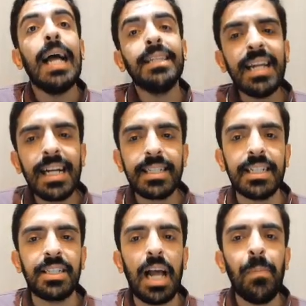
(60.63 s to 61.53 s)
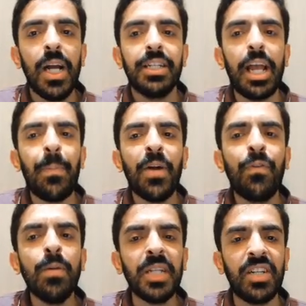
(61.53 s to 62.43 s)
And the next step, they
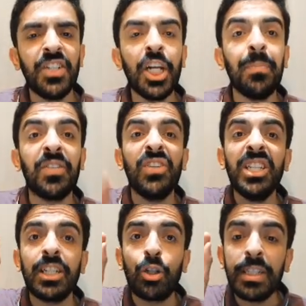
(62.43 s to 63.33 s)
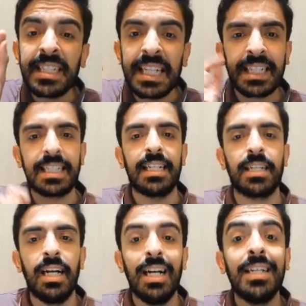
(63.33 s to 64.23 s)
perform the division between the two
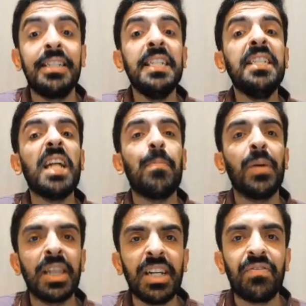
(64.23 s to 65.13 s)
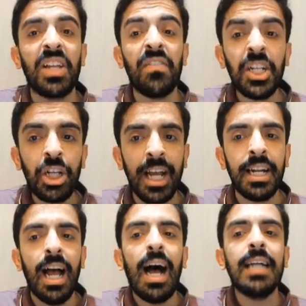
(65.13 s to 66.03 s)
sixes, since they believe
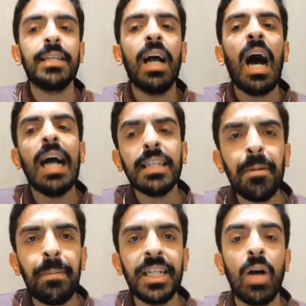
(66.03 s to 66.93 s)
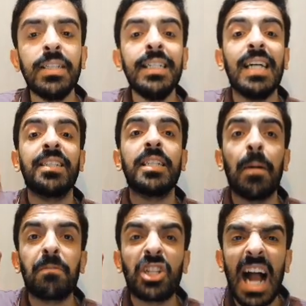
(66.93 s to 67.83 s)
division has a higher priority than
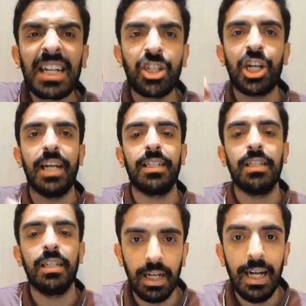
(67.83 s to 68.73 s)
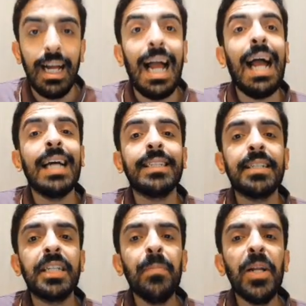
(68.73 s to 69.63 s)
subtraction. And
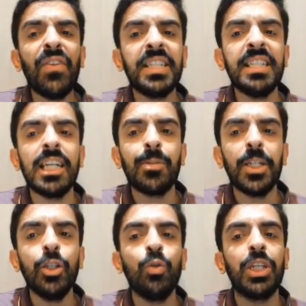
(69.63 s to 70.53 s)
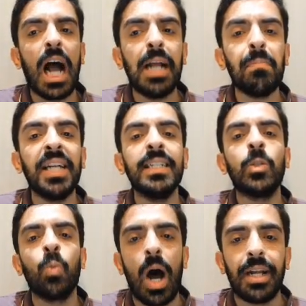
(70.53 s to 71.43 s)
they simplify this expression to 9
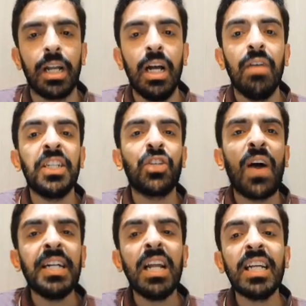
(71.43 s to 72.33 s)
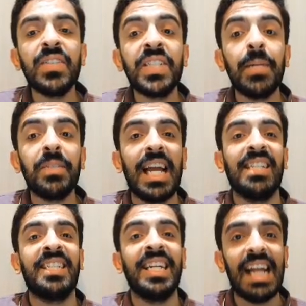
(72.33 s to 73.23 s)
minus 1, which finally gives them the
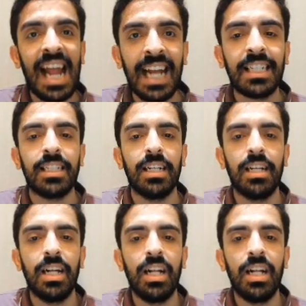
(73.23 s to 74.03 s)
answer 8.